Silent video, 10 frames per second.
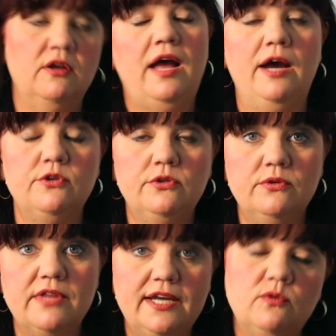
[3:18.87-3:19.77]
How do you
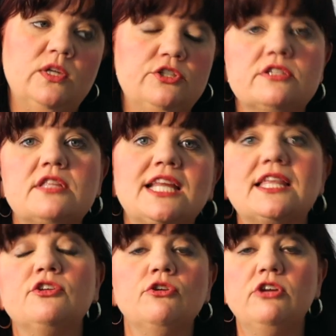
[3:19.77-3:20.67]
do that? Well, just think
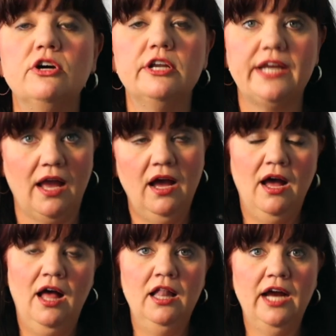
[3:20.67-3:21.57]
that you're yawning,
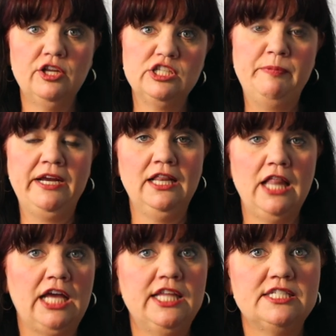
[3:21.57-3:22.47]
like you're speaking
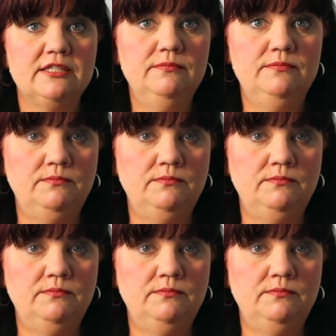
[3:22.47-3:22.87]
like this.